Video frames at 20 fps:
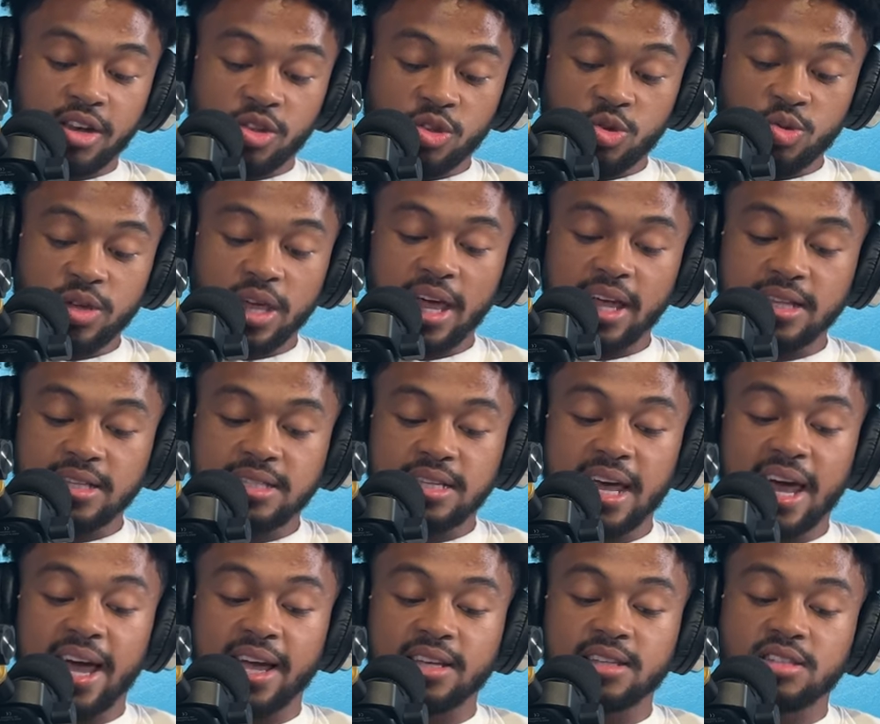you get
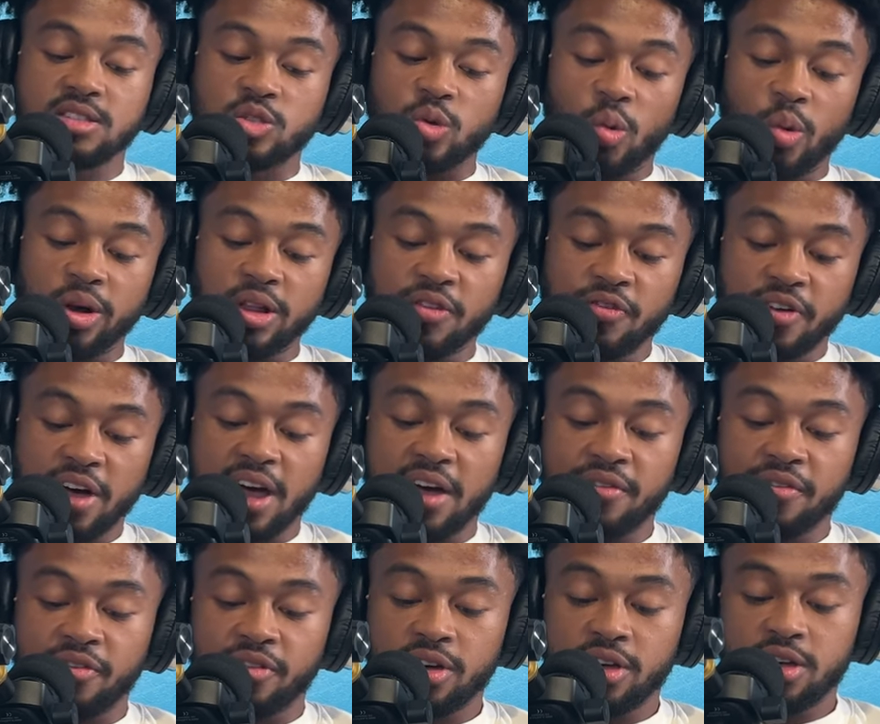taxed twenty
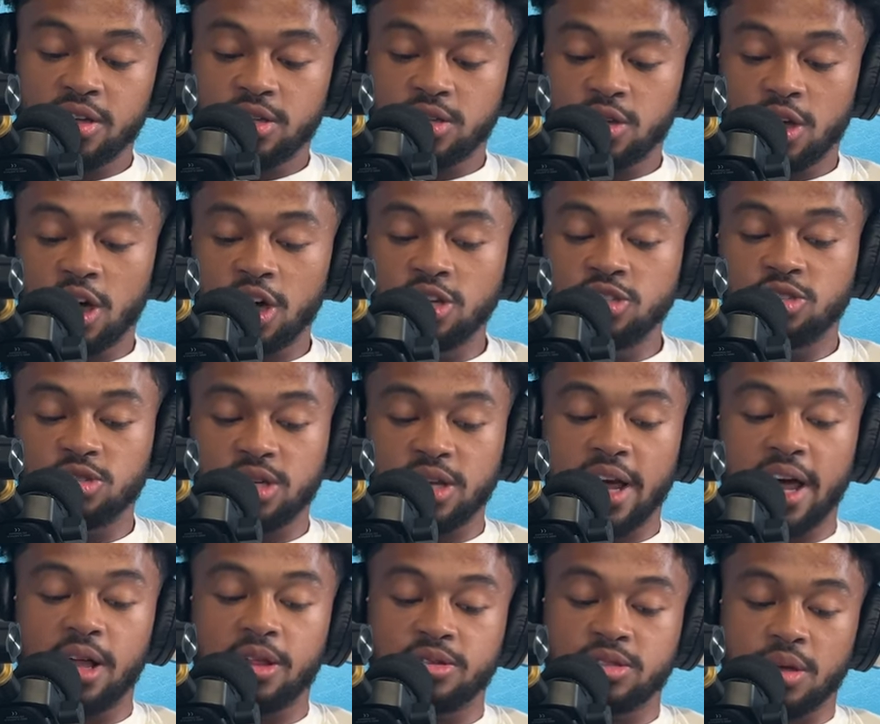five hundred
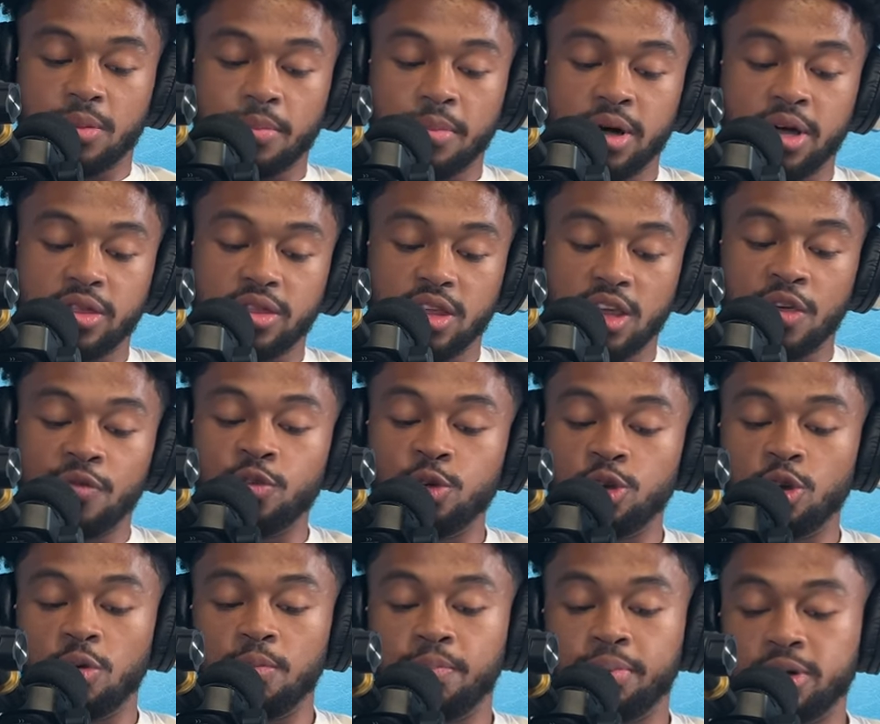dollars a month if you
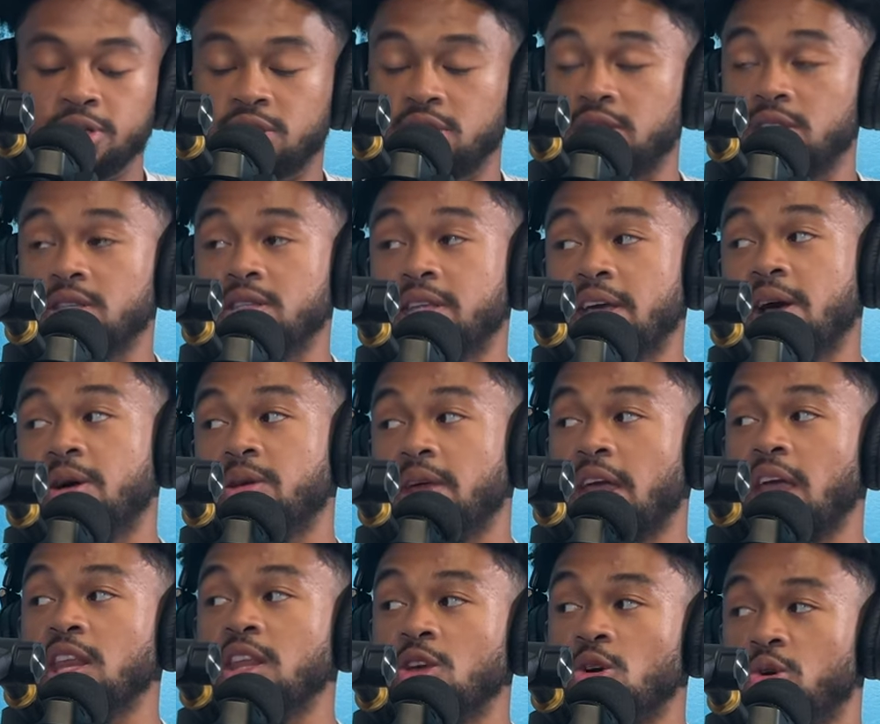don't push down
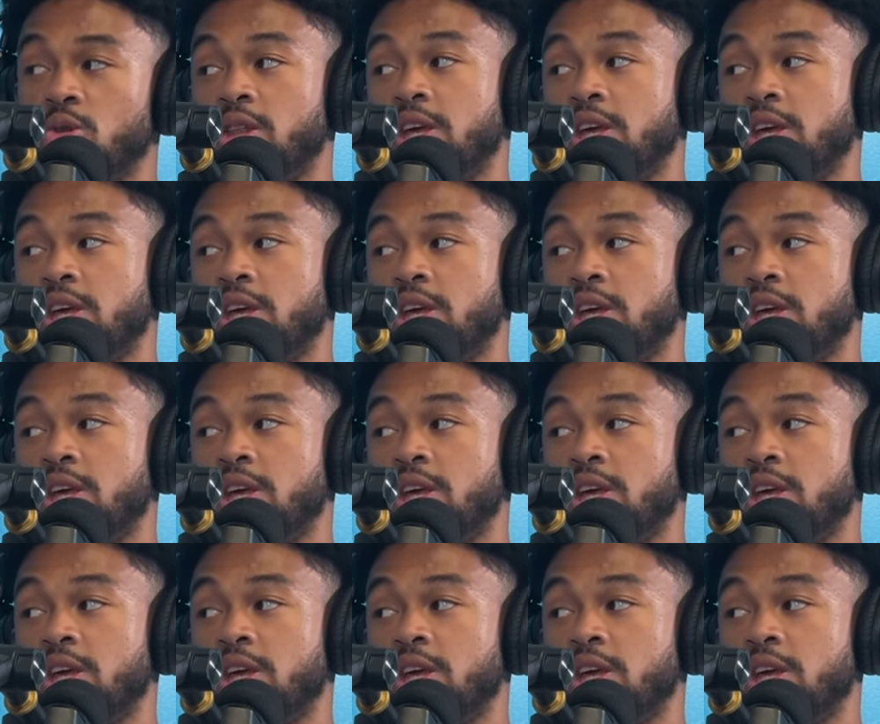any old